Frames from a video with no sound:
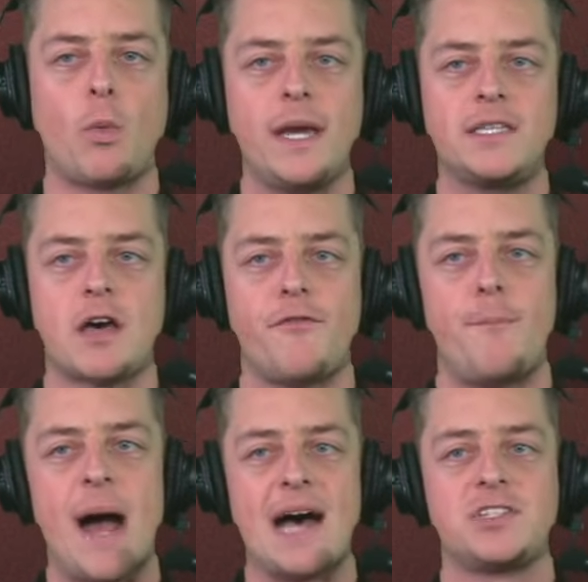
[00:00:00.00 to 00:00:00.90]
weeks of a
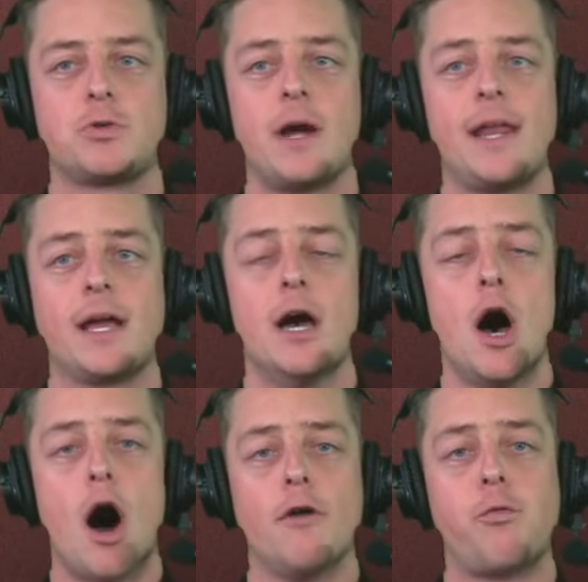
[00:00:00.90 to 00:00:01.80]
passer rating
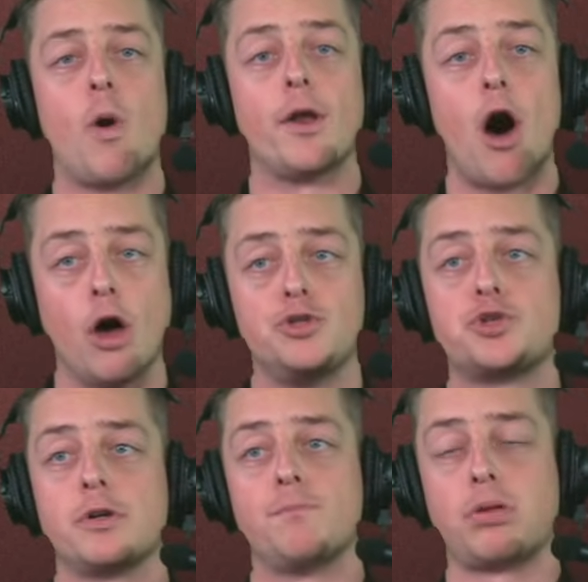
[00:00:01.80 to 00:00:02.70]
of
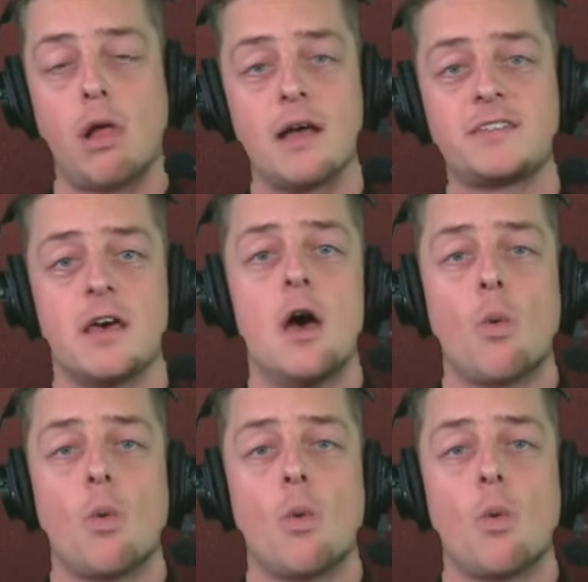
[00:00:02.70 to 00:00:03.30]
100+,